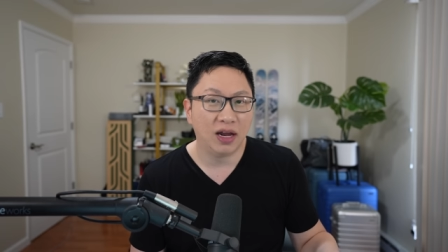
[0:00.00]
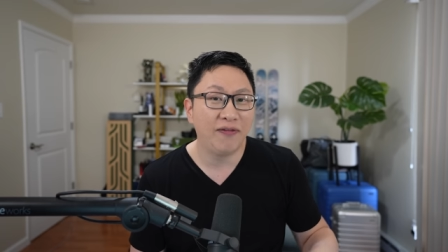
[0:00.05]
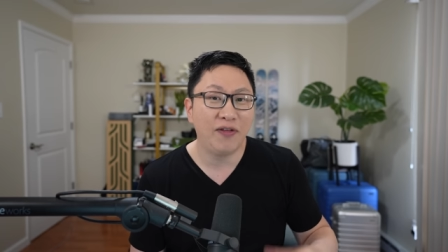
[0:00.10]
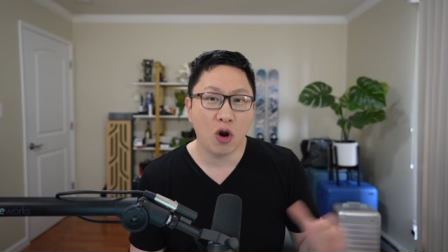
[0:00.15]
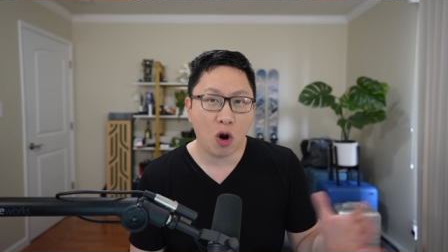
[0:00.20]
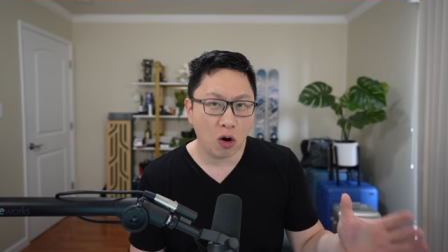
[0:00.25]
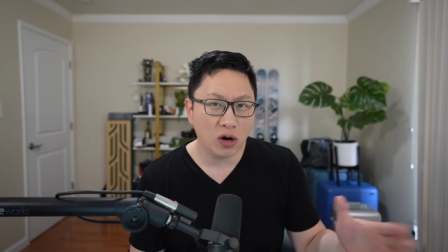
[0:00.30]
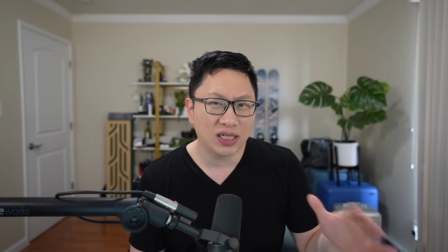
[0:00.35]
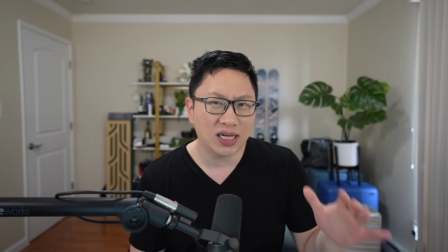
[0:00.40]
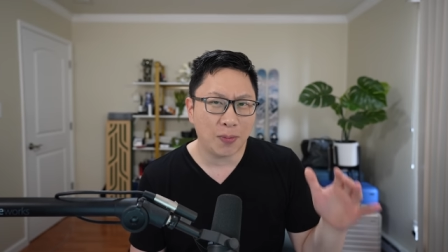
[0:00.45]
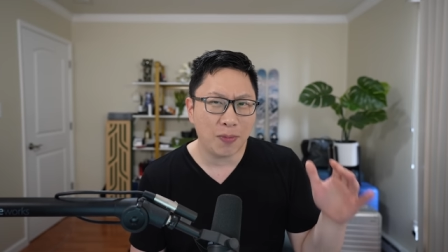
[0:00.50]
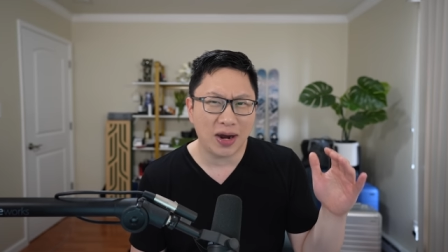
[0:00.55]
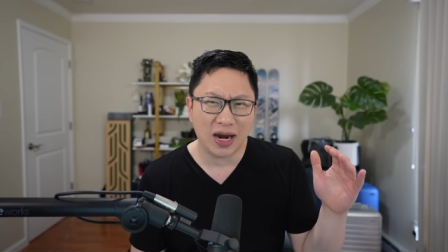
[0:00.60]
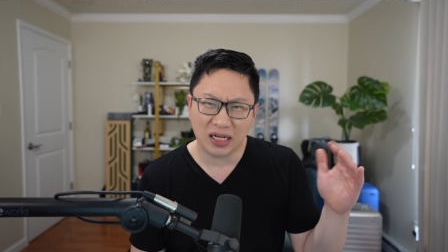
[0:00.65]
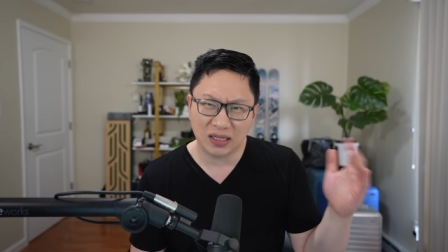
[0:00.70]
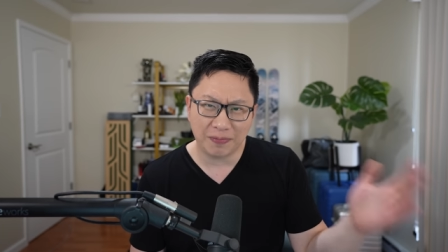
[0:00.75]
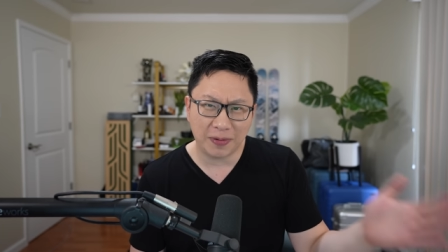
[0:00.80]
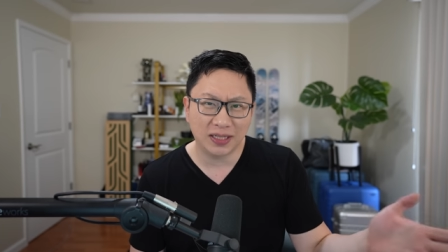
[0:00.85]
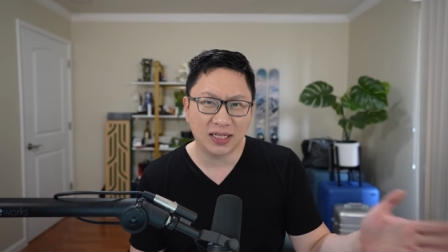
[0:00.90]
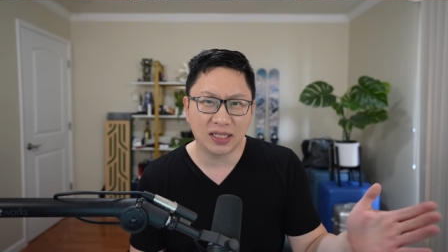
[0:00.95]
If you are someone
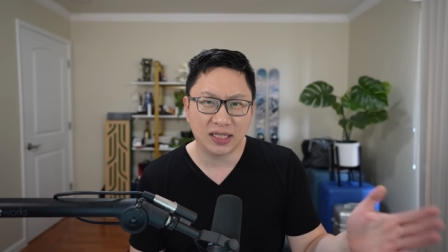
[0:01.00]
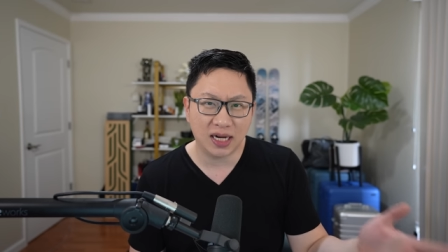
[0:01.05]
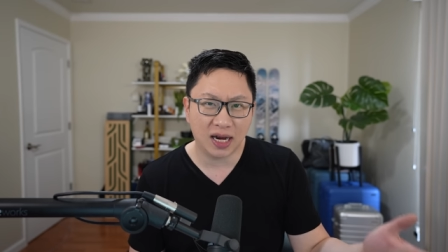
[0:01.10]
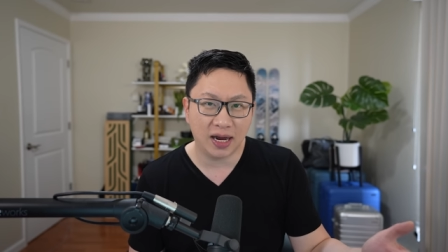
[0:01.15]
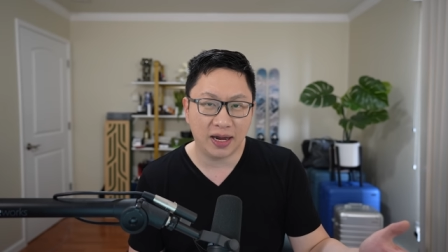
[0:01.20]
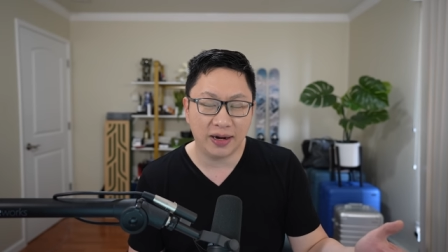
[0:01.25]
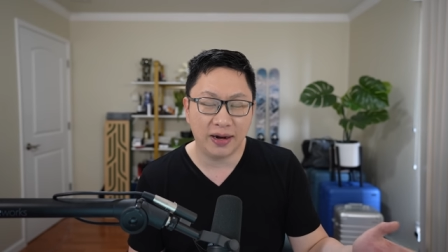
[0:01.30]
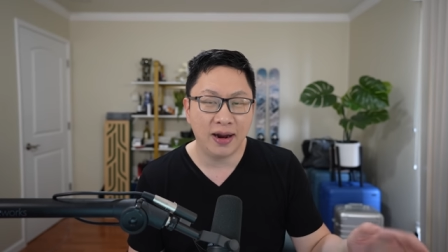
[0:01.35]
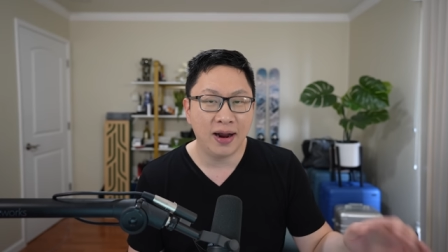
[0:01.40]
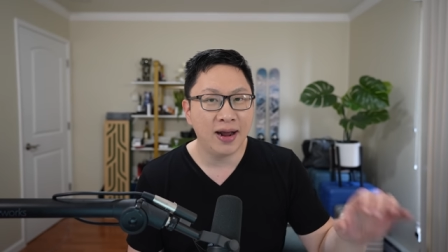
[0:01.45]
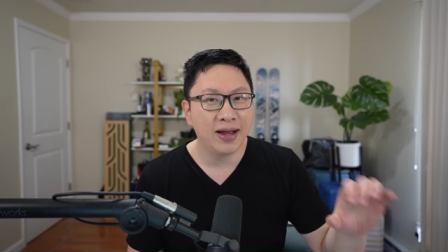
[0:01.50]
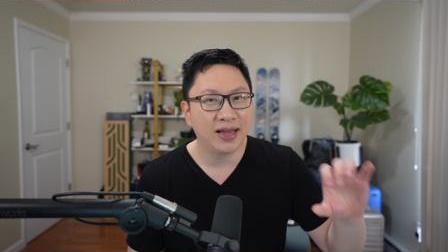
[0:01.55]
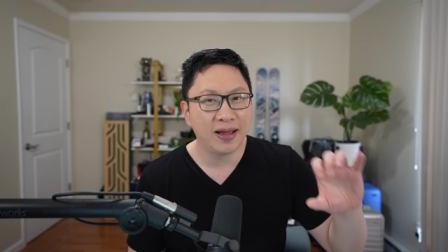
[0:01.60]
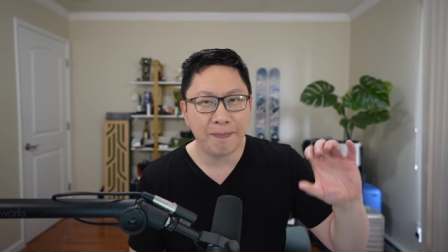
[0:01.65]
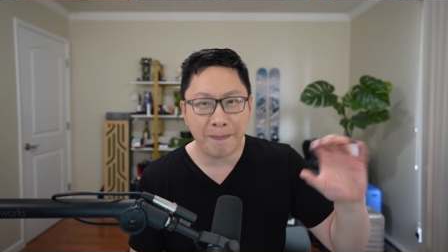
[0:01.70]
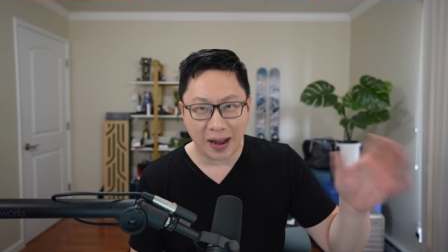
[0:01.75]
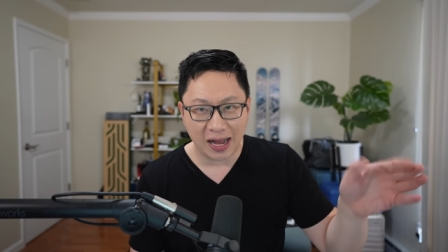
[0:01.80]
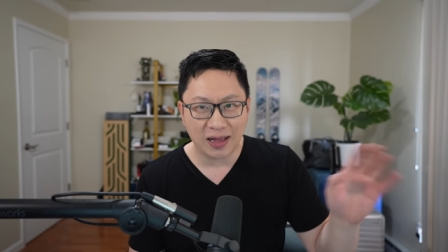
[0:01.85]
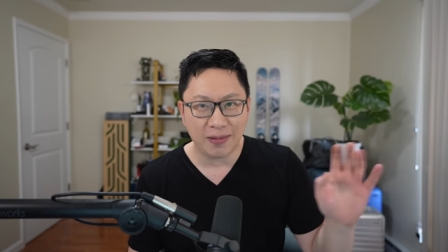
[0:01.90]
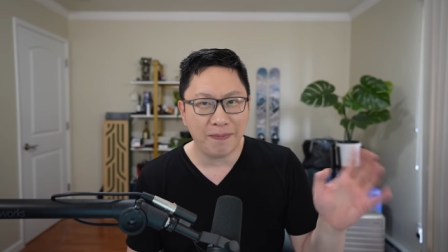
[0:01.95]
that spends a ton,
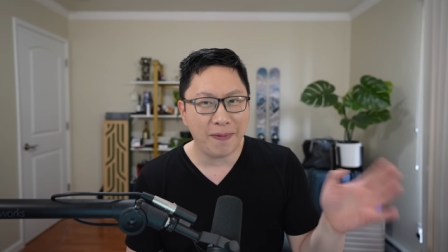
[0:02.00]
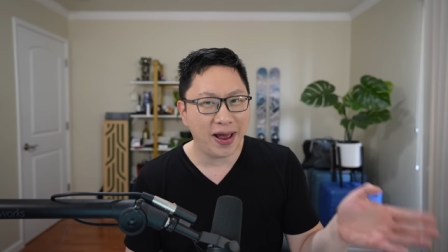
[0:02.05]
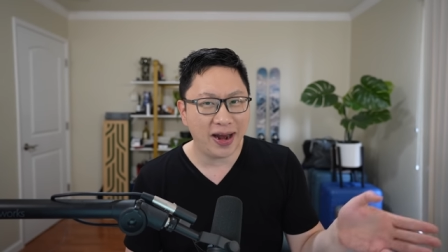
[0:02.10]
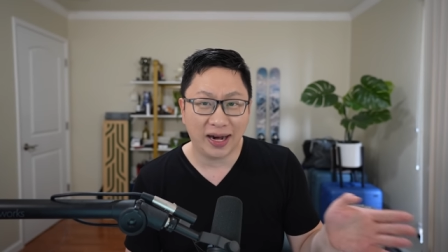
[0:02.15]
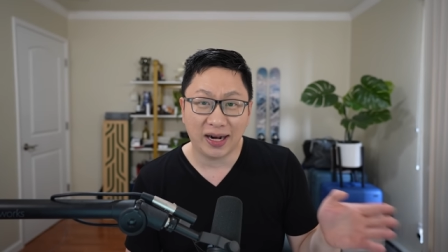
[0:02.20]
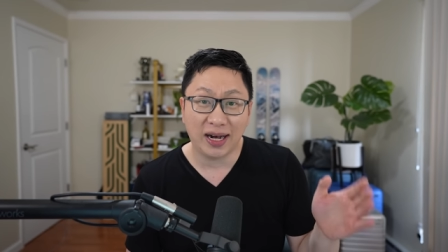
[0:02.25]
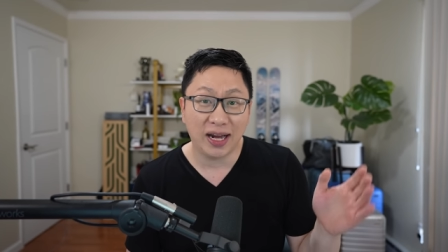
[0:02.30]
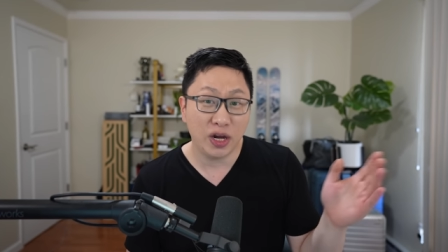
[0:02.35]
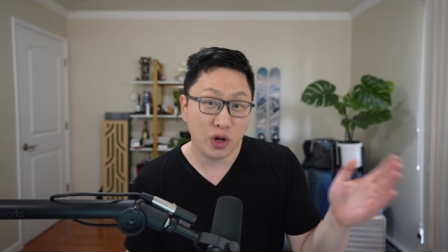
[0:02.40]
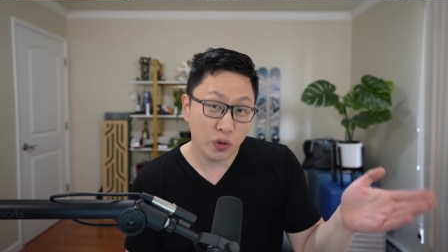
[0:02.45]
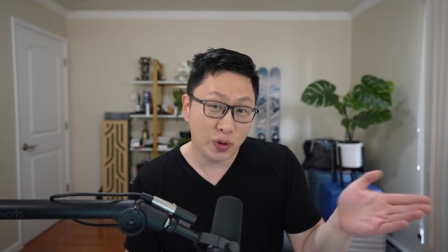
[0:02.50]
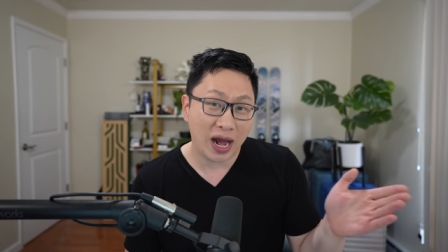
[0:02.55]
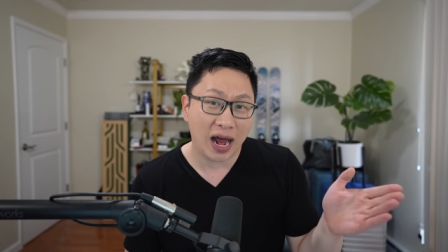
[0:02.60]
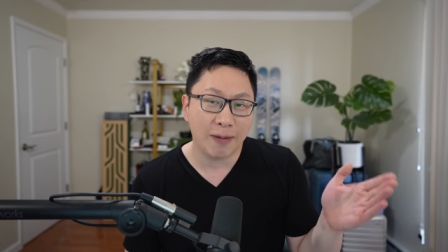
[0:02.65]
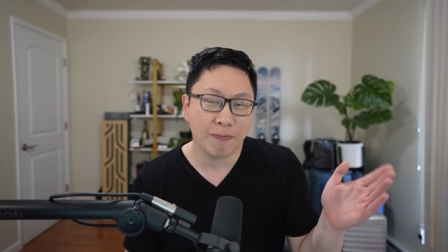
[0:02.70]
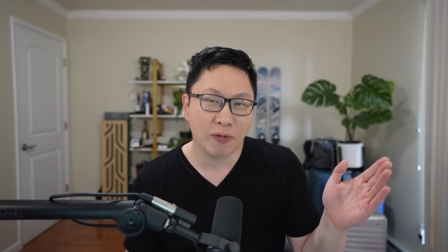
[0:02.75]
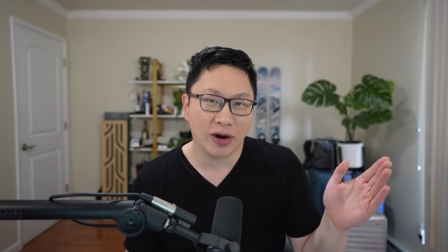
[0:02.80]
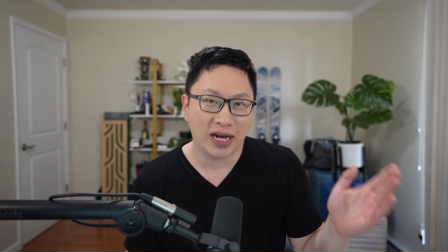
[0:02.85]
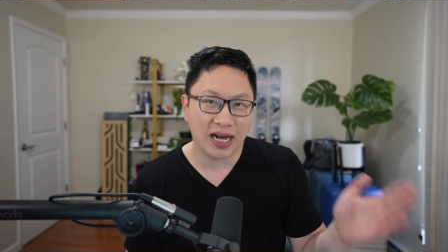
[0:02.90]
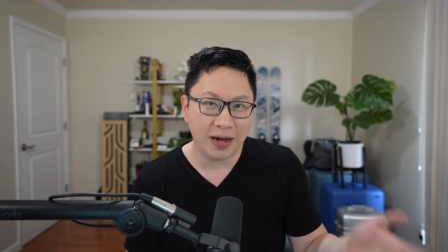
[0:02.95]
then mathematically you
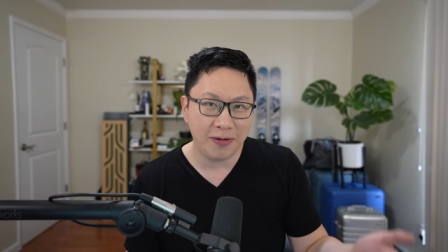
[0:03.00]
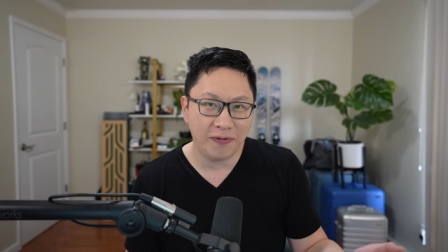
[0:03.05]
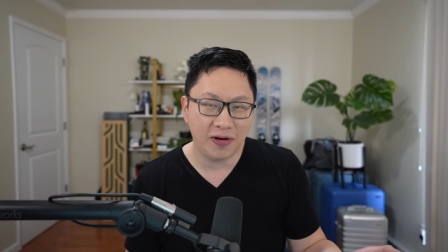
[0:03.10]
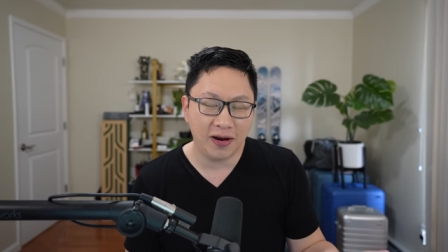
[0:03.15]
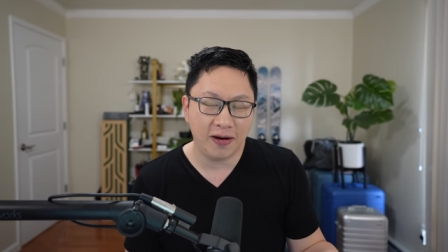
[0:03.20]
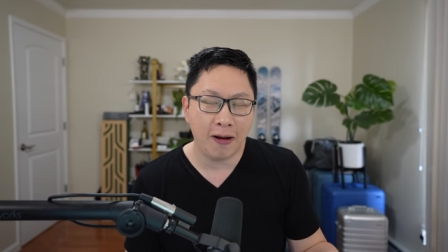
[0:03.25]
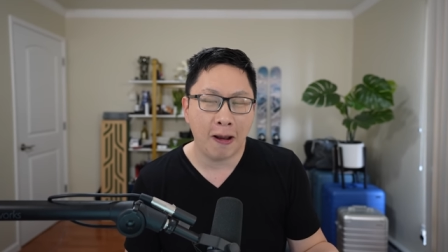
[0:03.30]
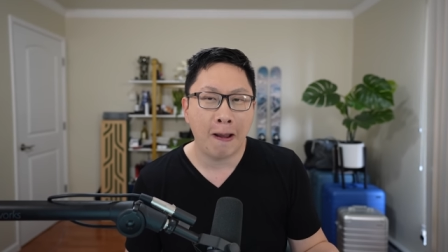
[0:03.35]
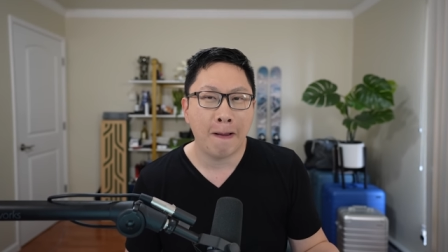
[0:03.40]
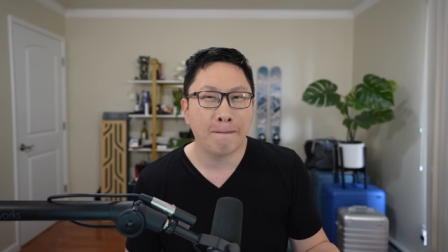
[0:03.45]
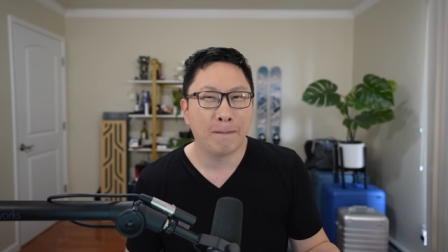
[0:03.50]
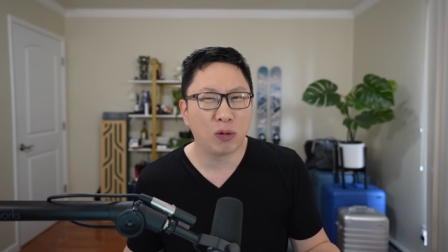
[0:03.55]
can break even,